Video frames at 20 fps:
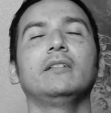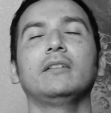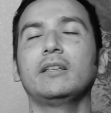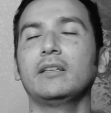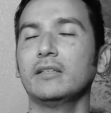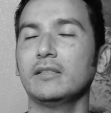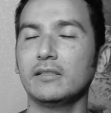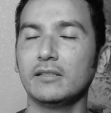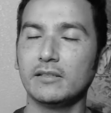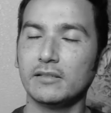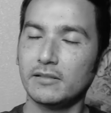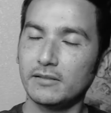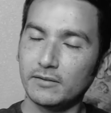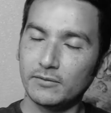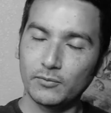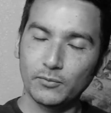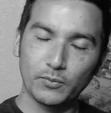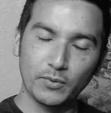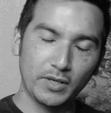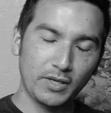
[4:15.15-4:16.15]
Because
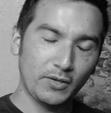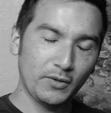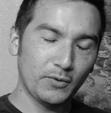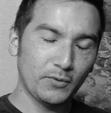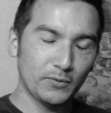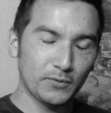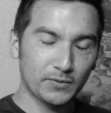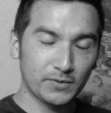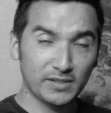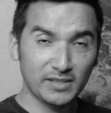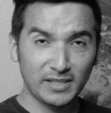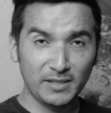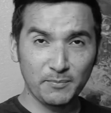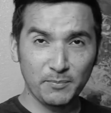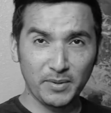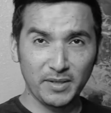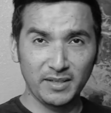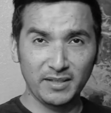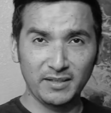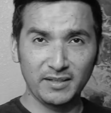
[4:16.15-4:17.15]
when you're
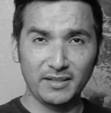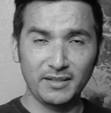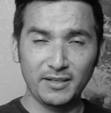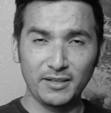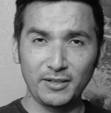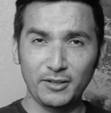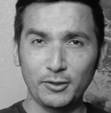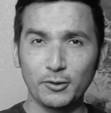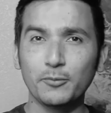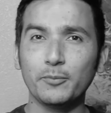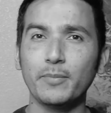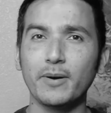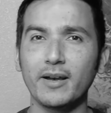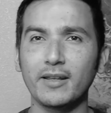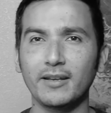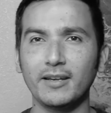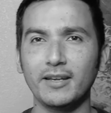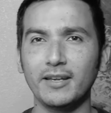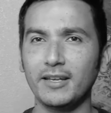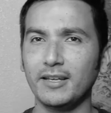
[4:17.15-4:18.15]
sleeping, your
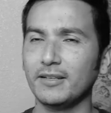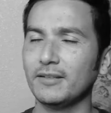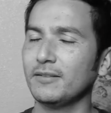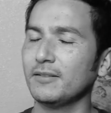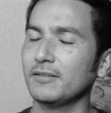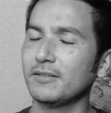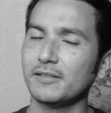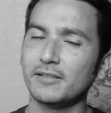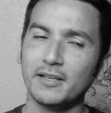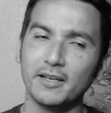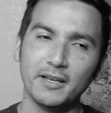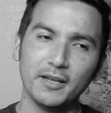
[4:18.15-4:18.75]
body heals.